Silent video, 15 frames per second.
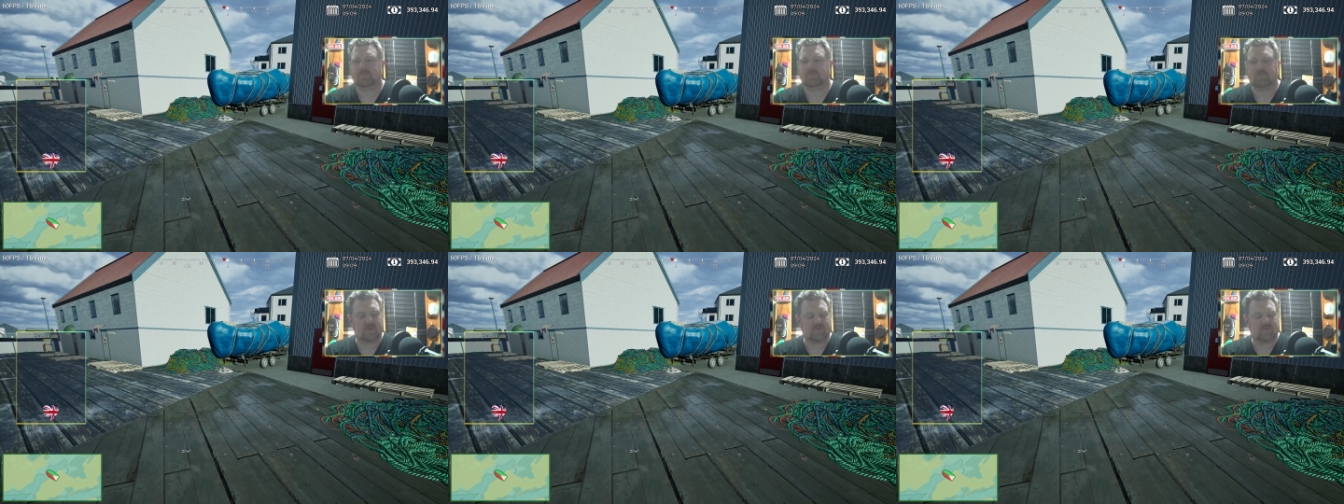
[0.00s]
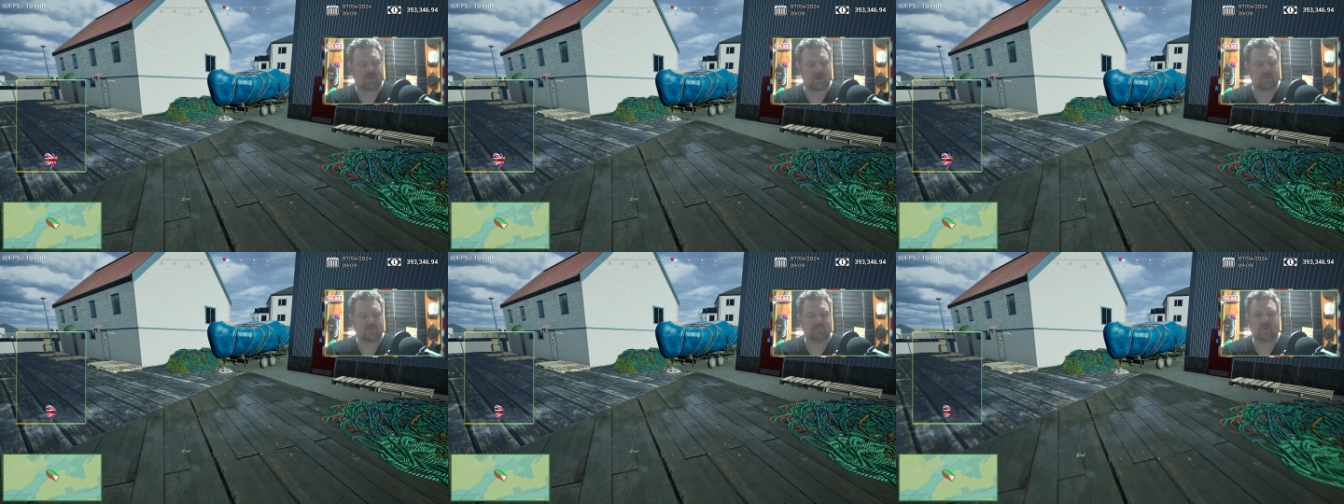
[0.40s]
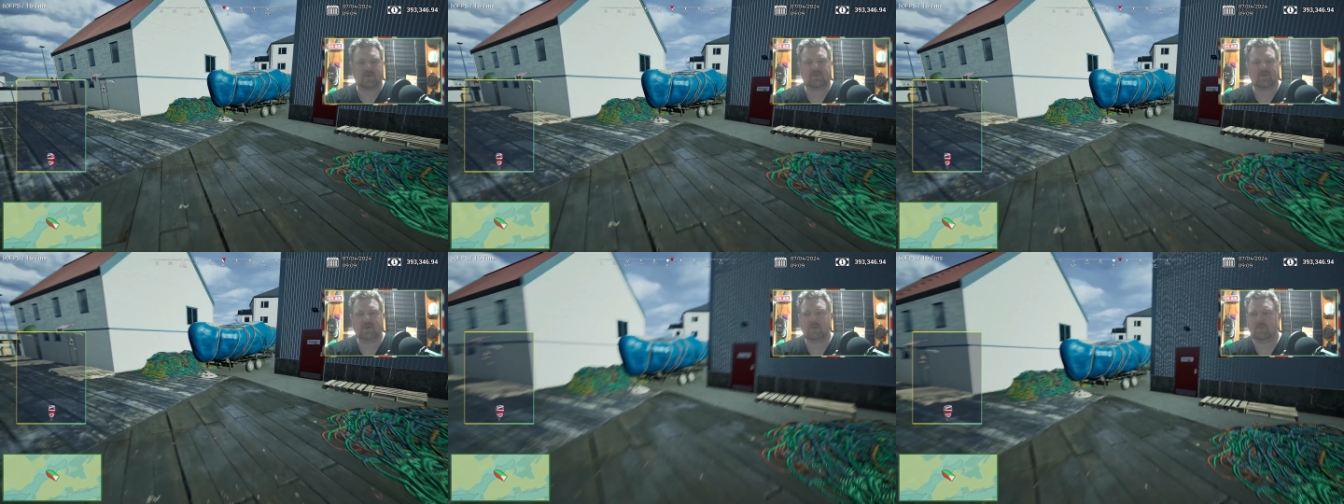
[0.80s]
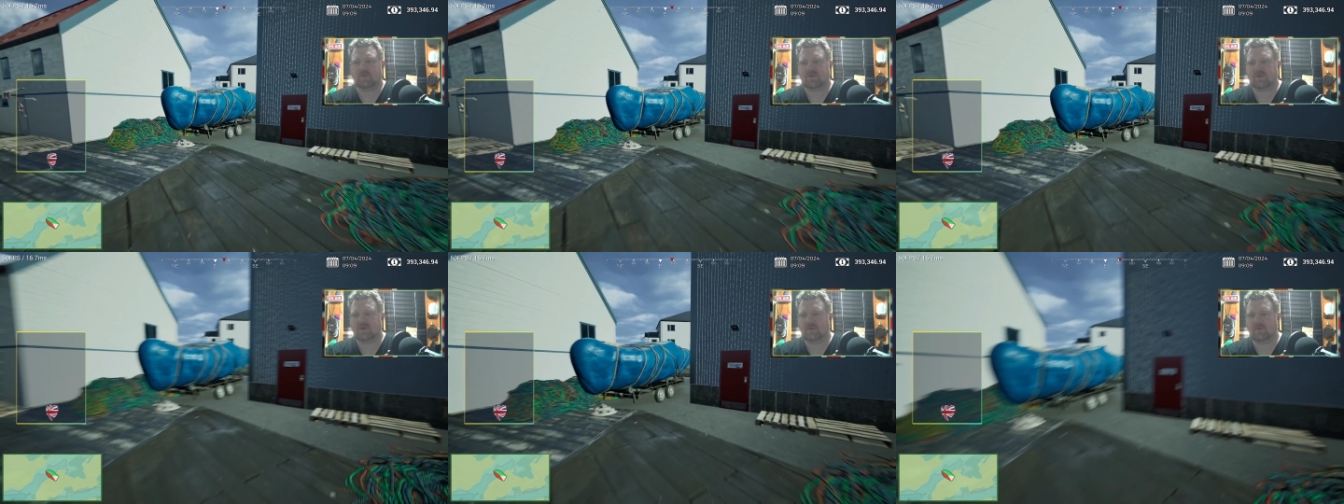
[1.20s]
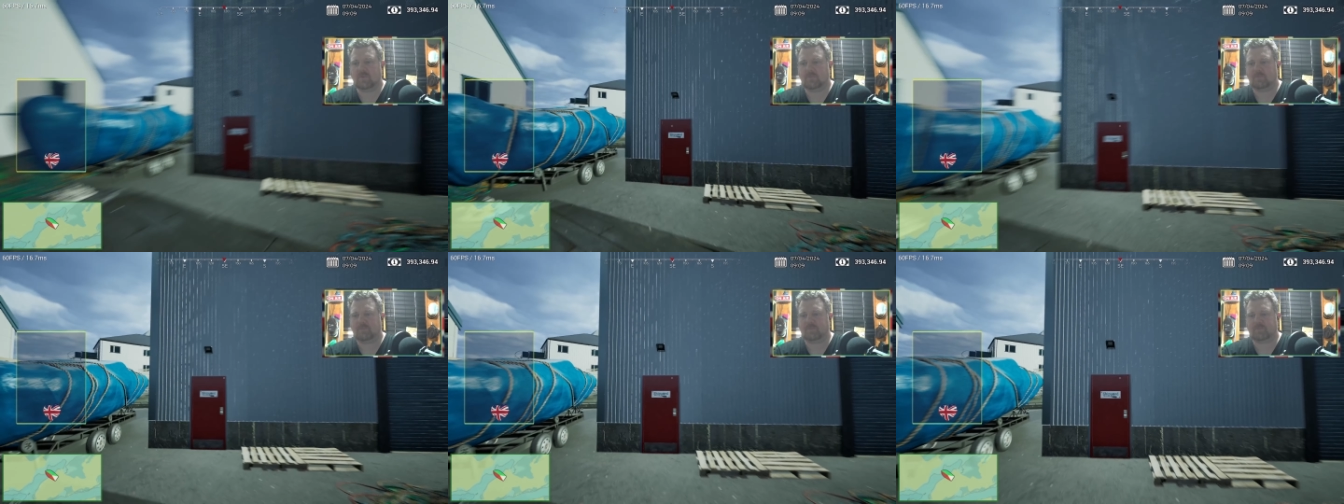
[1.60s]
So first thing you would do
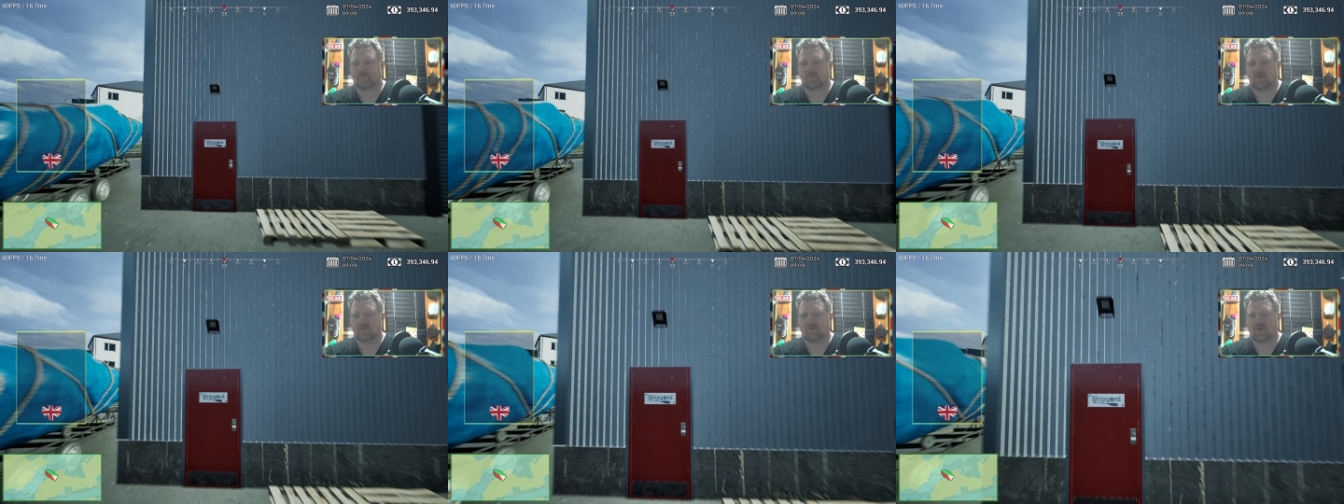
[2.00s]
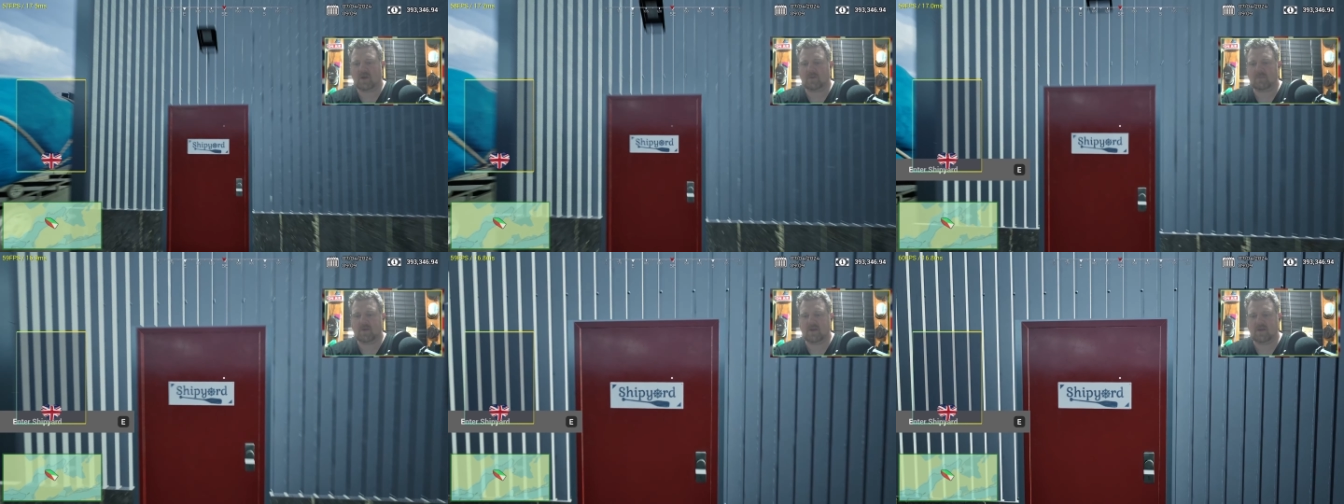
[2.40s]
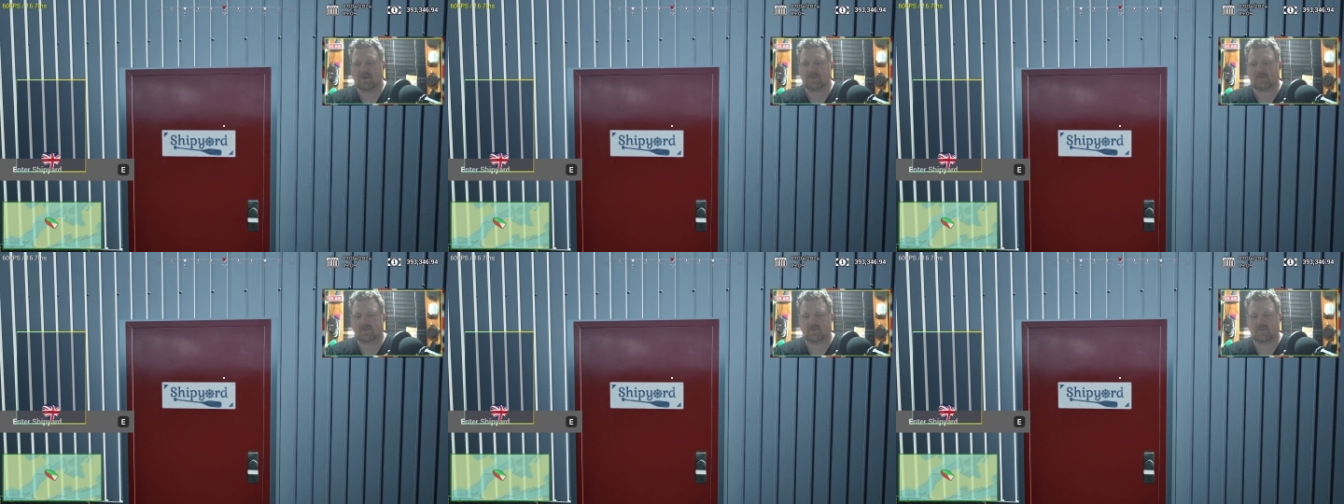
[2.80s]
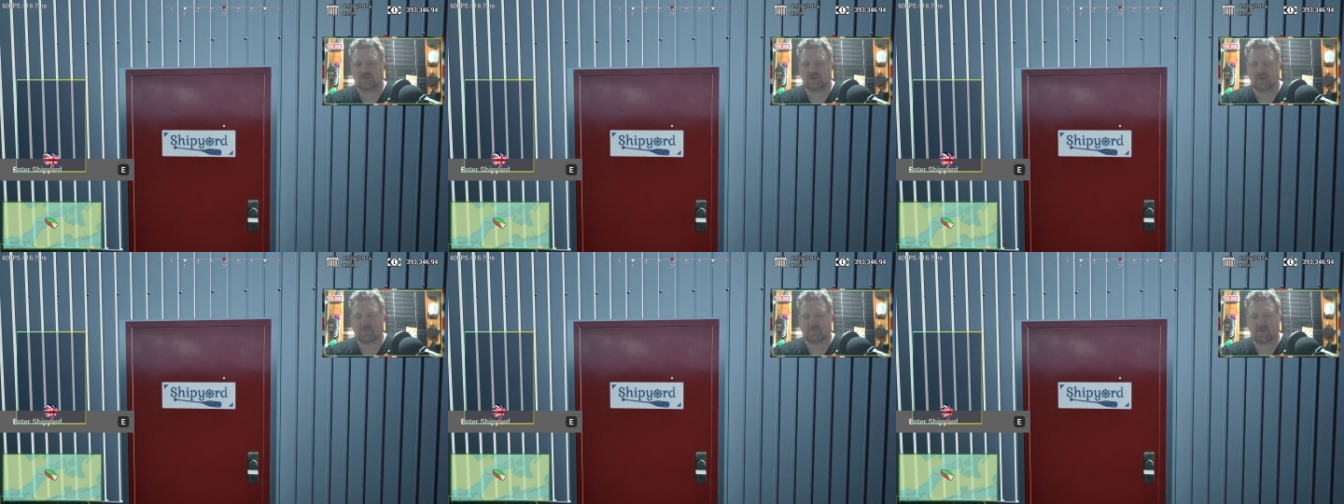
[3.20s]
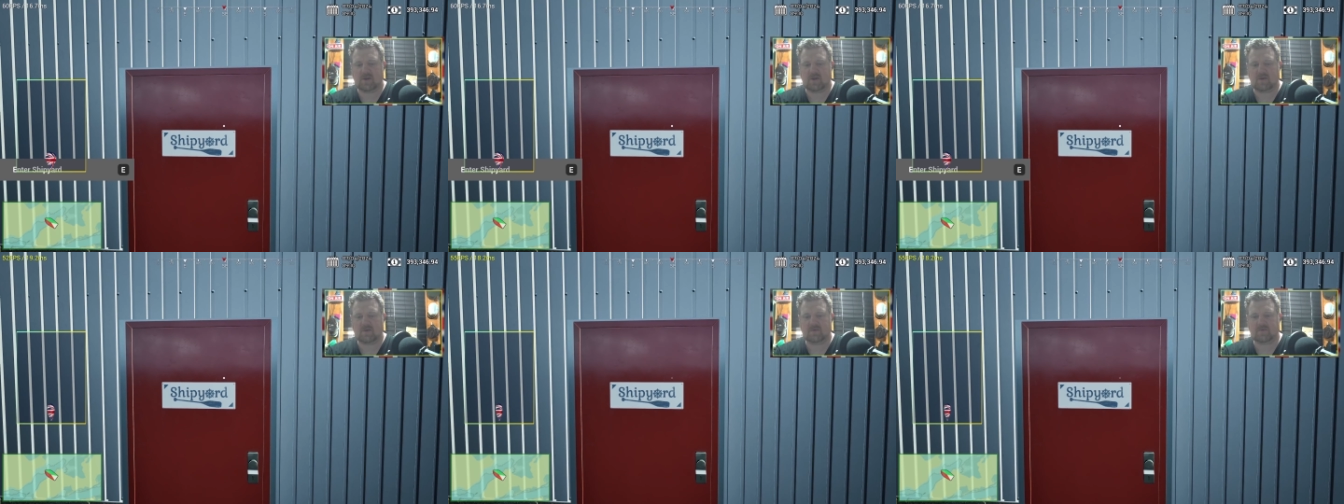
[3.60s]
is come here to the
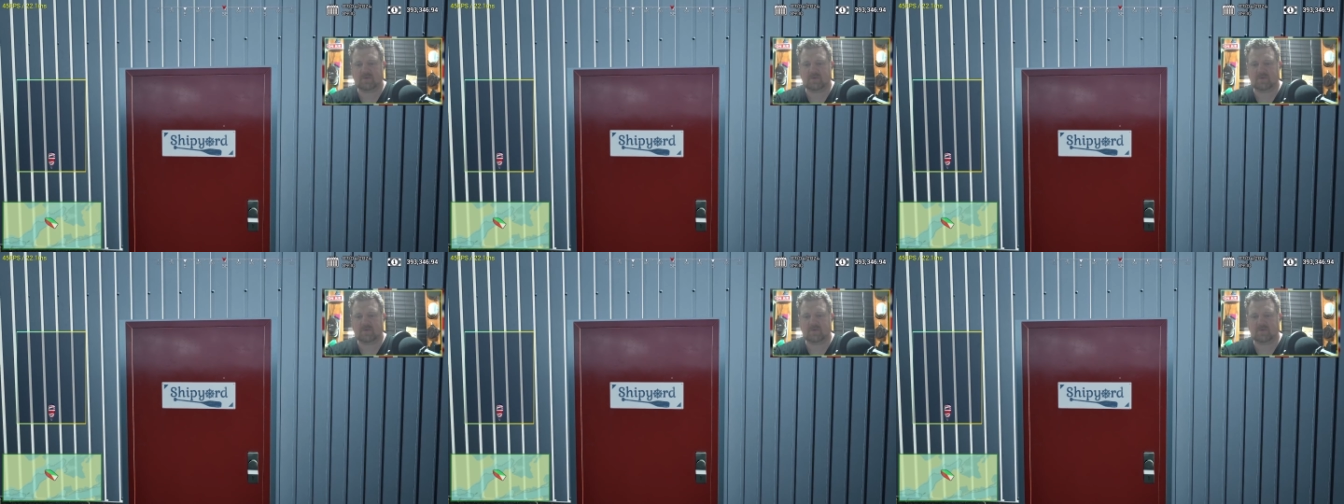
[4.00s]
shipyard,